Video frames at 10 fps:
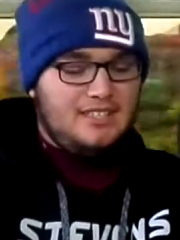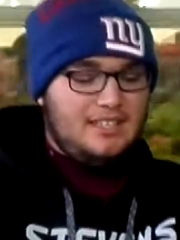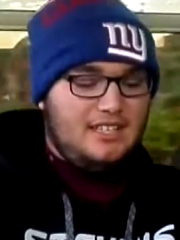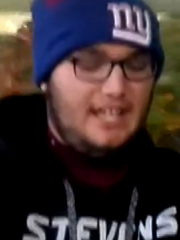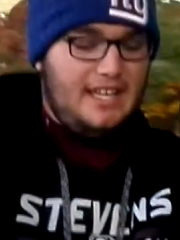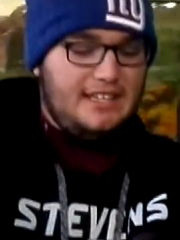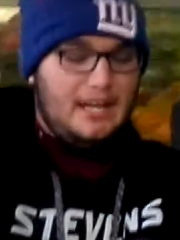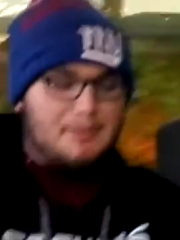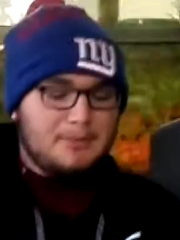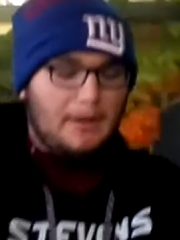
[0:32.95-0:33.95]
and that
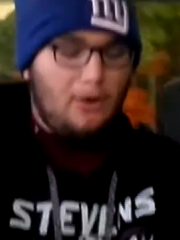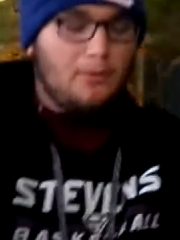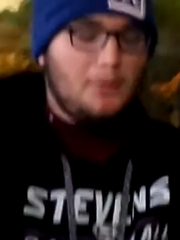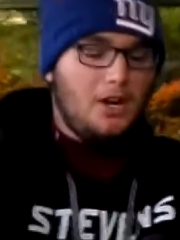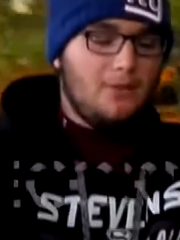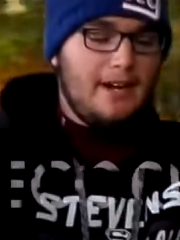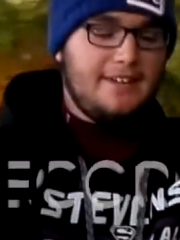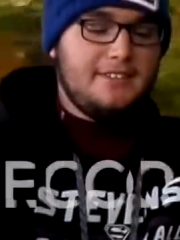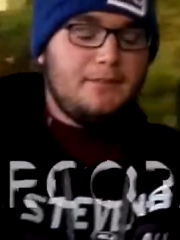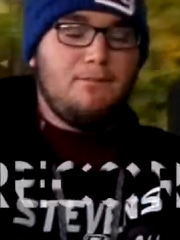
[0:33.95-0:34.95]
brings my overall record
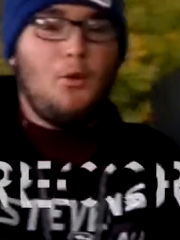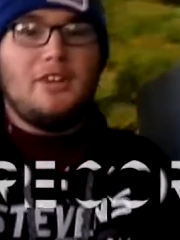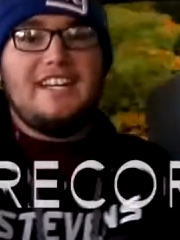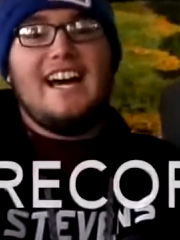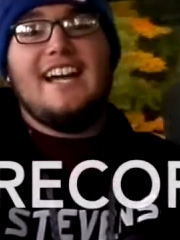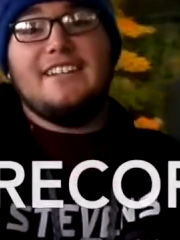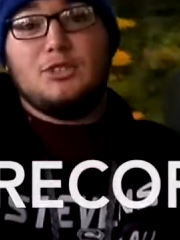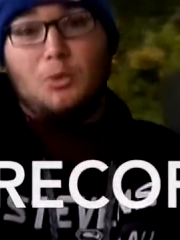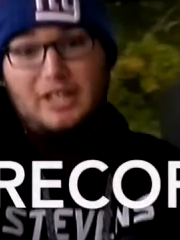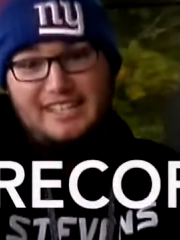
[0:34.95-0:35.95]
to
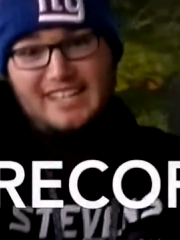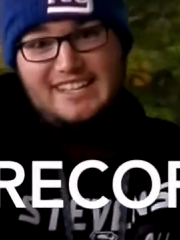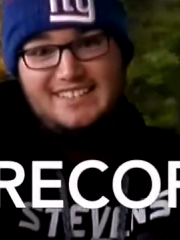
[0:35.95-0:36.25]
49-28.